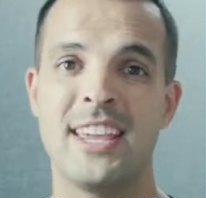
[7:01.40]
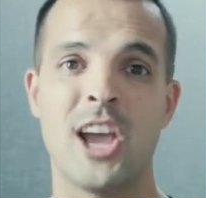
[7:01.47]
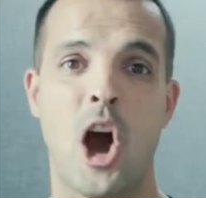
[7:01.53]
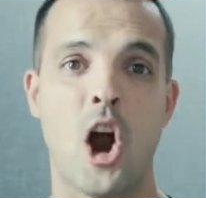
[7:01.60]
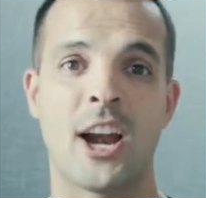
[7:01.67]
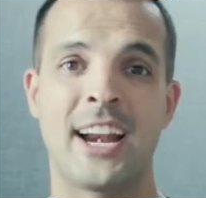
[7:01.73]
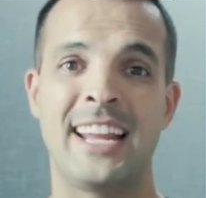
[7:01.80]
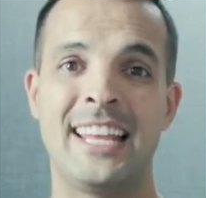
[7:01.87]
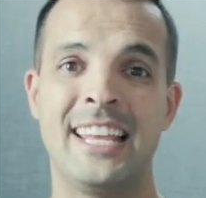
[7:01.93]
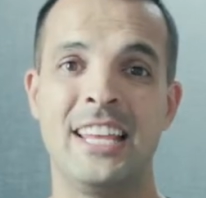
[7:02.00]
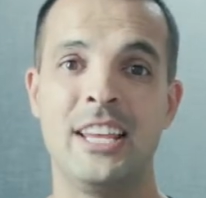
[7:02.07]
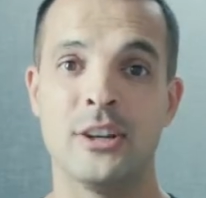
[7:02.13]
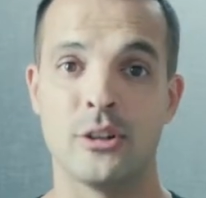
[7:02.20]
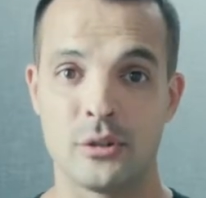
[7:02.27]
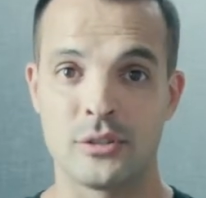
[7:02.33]
are
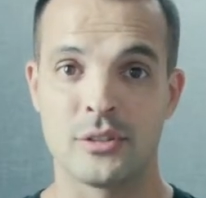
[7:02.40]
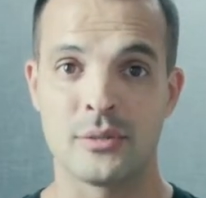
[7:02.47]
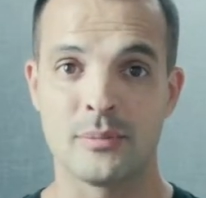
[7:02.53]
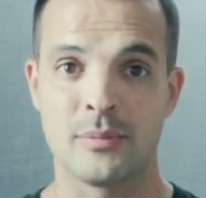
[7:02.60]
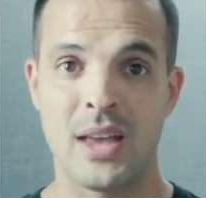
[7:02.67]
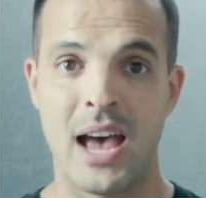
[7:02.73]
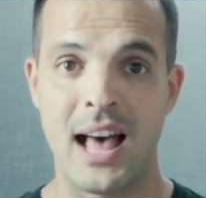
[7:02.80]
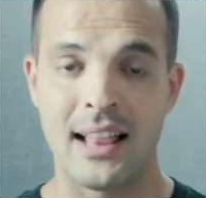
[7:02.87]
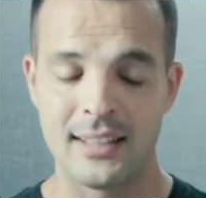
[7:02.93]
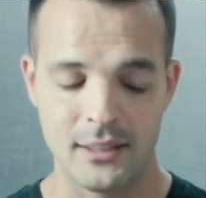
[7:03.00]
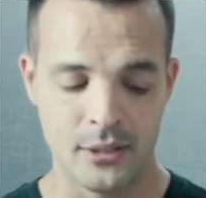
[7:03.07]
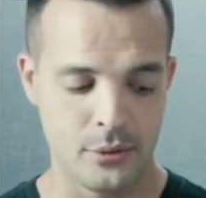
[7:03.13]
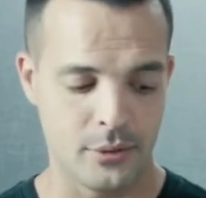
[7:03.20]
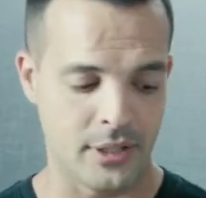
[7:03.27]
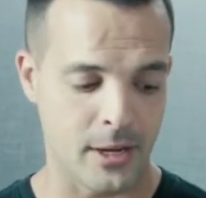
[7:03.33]
healed.
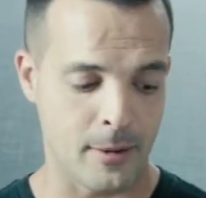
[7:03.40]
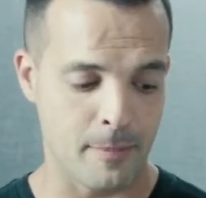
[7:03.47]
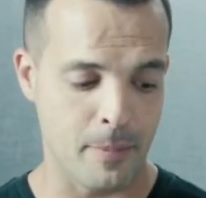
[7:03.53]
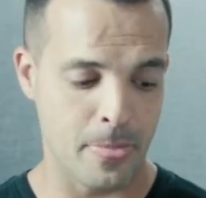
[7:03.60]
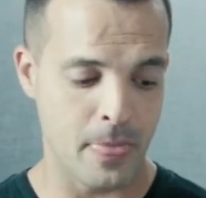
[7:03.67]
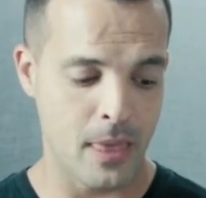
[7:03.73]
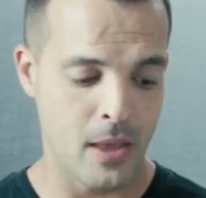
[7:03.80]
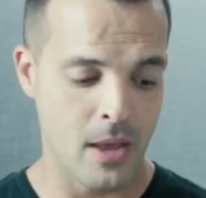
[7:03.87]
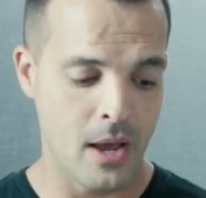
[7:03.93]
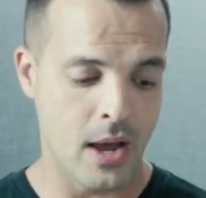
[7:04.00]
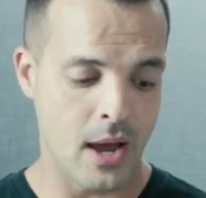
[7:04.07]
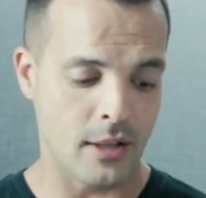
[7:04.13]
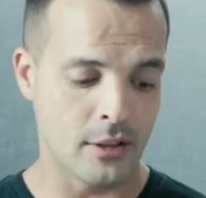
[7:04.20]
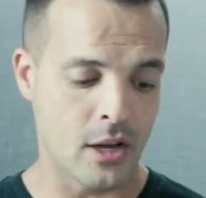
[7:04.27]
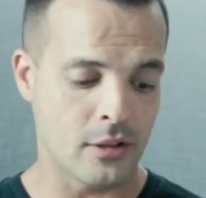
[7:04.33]
Hallelujah.
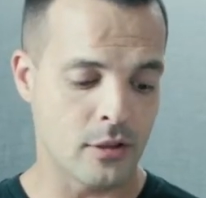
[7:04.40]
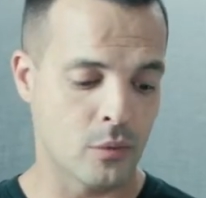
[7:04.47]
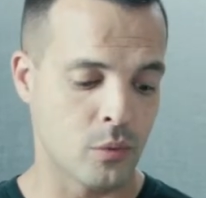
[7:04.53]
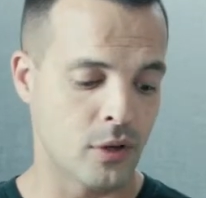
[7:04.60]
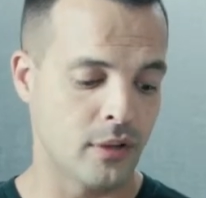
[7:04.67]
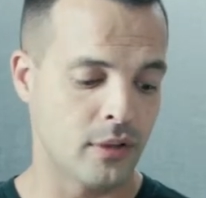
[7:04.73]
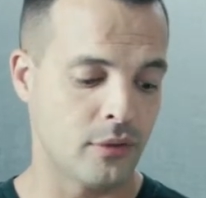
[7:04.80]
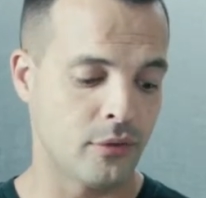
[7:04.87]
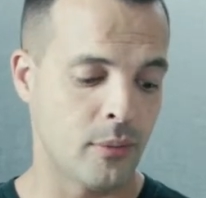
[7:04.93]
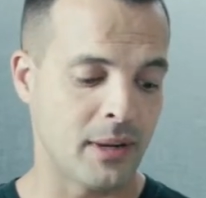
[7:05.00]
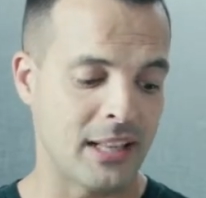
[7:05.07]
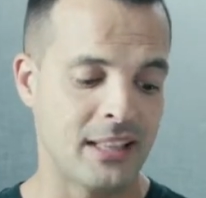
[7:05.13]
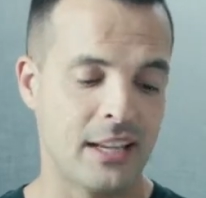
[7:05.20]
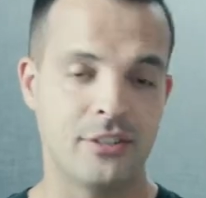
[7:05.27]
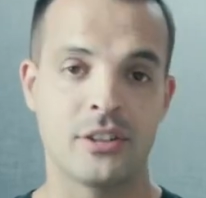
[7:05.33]
Another word is from
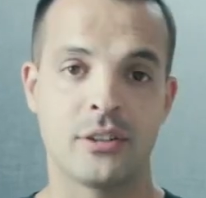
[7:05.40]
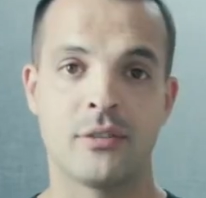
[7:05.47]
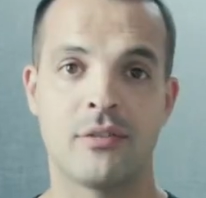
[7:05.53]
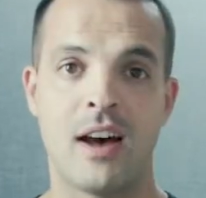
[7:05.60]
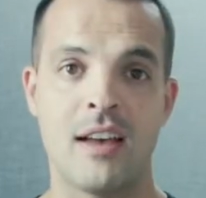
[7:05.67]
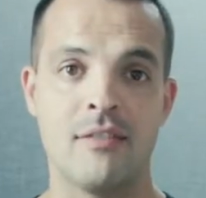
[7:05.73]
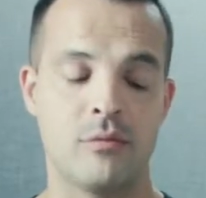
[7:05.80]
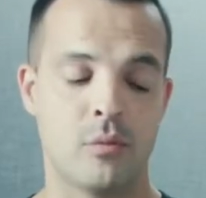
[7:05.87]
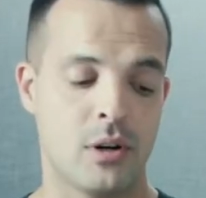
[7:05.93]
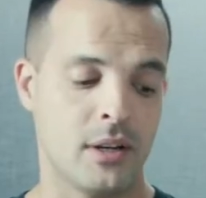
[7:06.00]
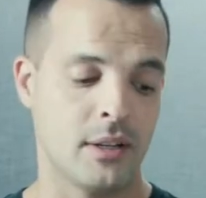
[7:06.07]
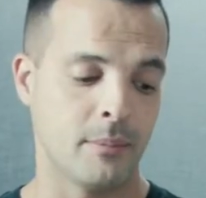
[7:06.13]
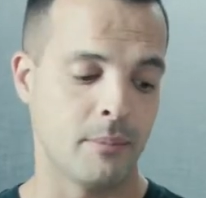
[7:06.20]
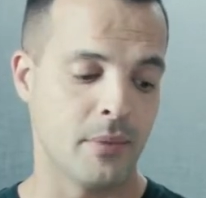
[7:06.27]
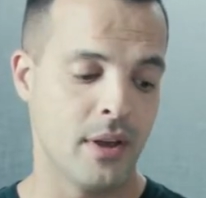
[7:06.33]
Galatians 5:1.